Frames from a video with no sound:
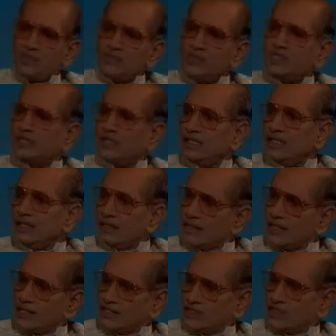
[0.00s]

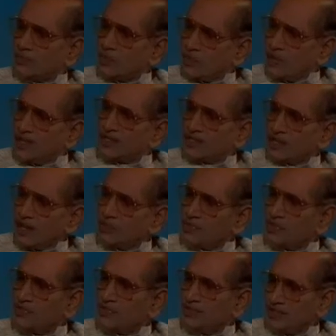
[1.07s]
Obviously, literature provides
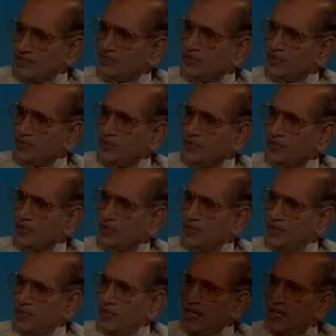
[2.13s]
an opportunity for
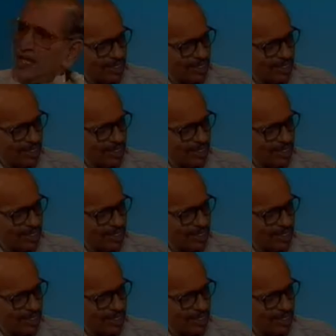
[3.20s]
you,